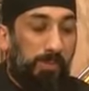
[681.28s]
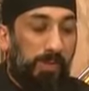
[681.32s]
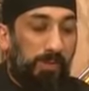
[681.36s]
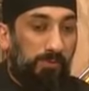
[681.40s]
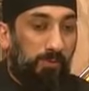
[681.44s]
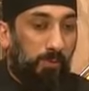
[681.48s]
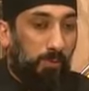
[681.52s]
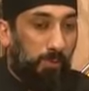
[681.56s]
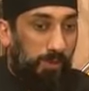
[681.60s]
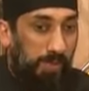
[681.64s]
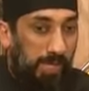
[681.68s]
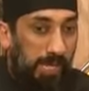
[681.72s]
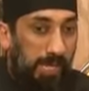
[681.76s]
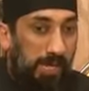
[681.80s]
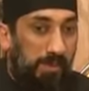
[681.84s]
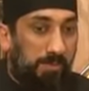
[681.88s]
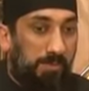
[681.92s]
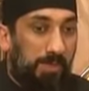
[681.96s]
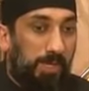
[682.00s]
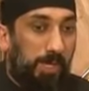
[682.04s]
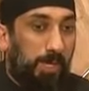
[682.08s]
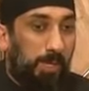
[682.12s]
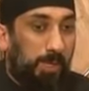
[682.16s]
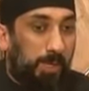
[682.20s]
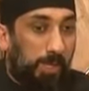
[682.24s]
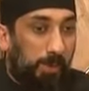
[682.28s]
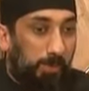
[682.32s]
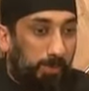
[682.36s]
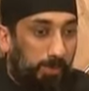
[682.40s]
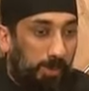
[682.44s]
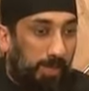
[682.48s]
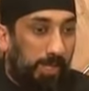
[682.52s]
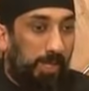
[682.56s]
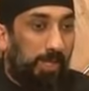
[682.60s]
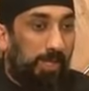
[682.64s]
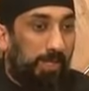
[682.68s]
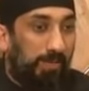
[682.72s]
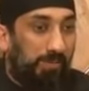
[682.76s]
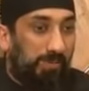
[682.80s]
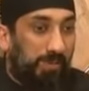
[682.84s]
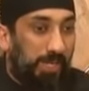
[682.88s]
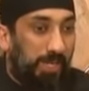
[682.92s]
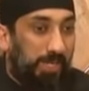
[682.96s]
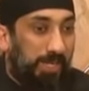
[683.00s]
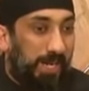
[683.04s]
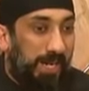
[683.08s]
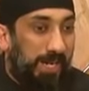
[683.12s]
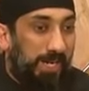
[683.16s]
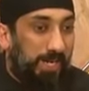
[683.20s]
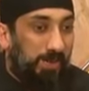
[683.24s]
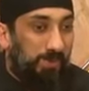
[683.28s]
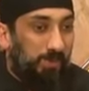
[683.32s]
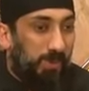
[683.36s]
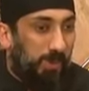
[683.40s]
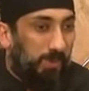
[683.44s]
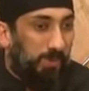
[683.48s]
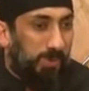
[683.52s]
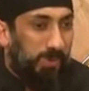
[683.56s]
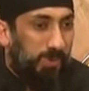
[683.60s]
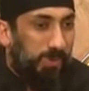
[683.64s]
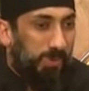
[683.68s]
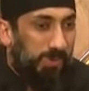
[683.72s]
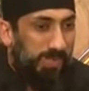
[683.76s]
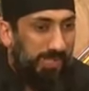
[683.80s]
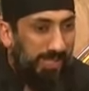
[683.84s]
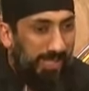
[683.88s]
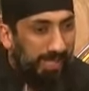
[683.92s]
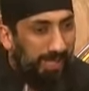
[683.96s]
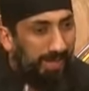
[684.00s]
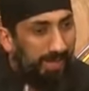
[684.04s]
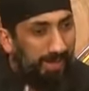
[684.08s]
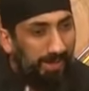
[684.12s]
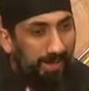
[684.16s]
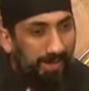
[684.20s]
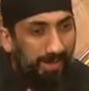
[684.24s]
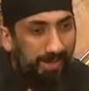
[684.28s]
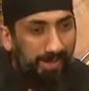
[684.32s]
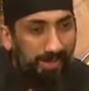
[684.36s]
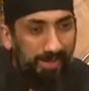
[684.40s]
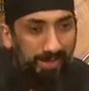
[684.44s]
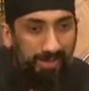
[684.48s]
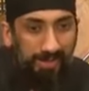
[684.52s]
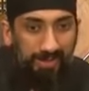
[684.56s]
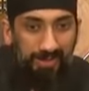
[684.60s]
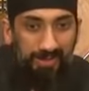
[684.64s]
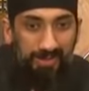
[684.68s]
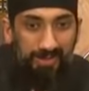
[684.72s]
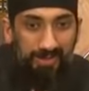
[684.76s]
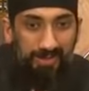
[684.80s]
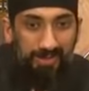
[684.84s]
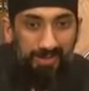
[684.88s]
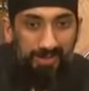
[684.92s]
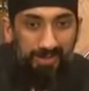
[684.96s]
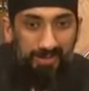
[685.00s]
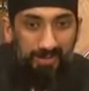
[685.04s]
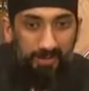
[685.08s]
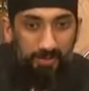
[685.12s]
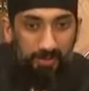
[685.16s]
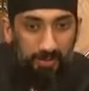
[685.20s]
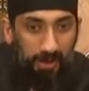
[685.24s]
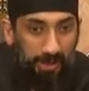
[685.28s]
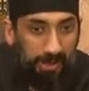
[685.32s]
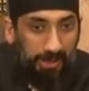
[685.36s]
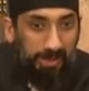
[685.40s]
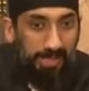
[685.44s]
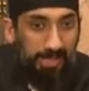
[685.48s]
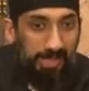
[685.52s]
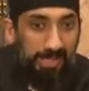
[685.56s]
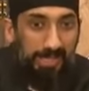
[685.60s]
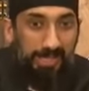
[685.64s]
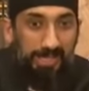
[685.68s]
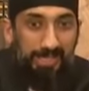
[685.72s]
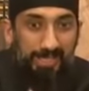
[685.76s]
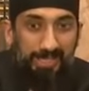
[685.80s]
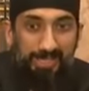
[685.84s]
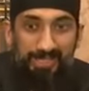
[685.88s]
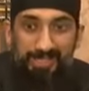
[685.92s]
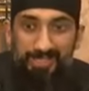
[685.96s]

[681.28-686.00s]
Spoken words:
but if you came there in the middle of the night, what would you see? Nothing.